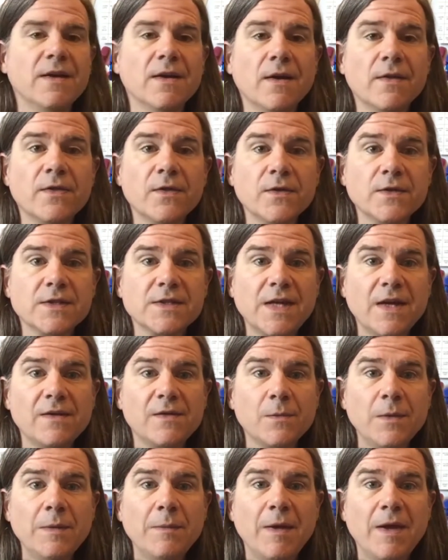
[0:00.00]
and on
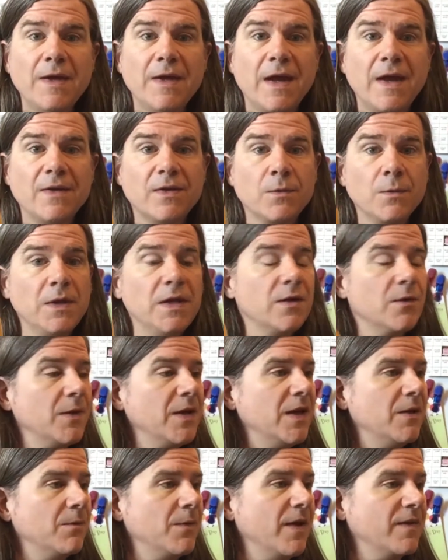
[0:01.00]
Thursdays we make a
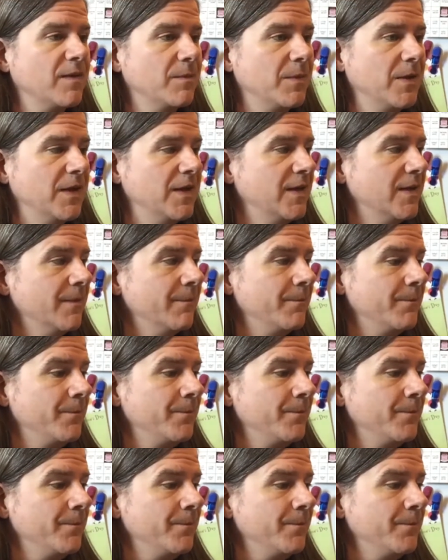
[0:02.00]
3-ingredient recipe.